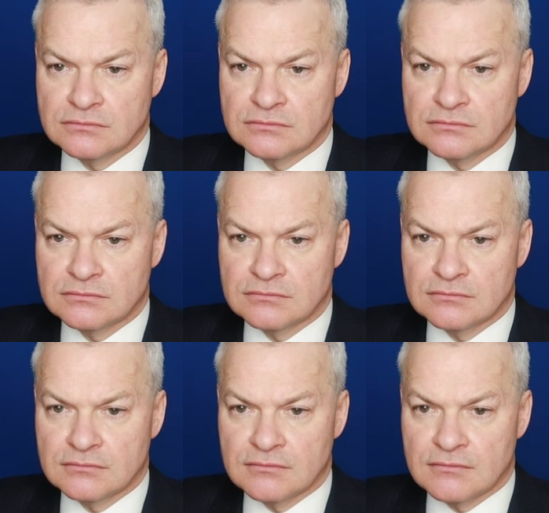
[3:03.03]

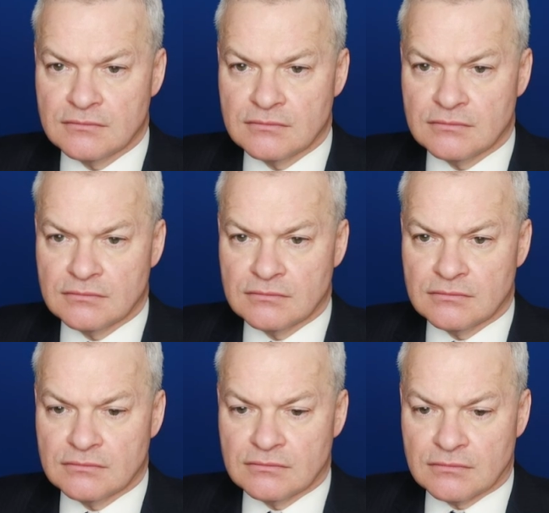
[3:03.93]

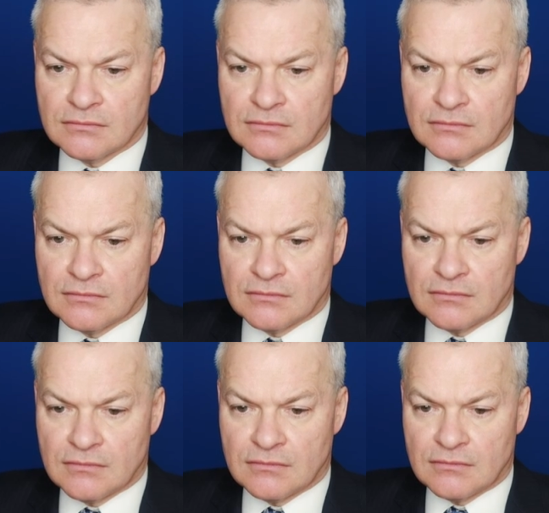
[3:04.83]

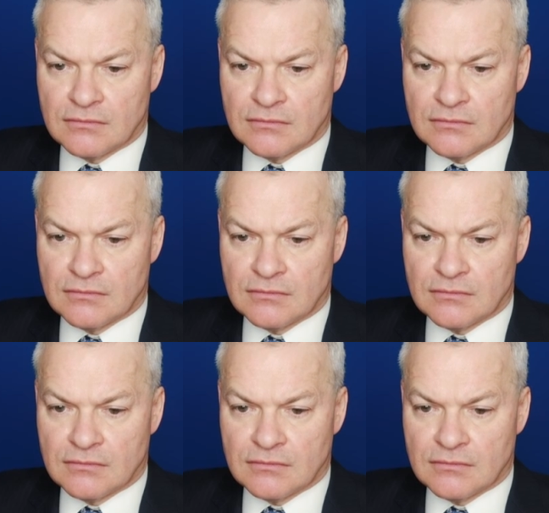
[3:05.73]
[no speech]